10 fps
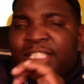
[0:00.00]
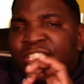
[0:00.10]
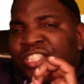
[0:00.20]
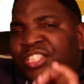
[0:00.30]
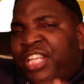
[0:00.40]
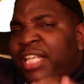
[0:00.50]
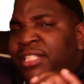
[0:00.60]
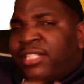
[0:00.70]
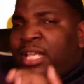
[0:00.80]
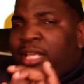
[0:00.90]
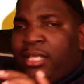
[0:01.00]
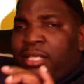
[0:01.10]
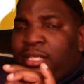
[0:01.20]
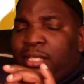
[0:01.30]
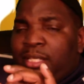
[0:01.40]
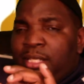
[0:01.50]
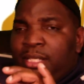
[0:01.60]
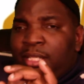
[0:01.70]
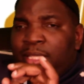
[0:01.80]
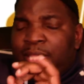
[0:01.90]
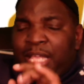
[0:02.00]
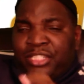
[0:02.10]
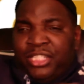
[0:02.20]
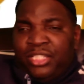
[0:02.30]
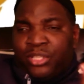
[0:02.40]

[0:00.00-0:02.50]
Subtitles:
She said that she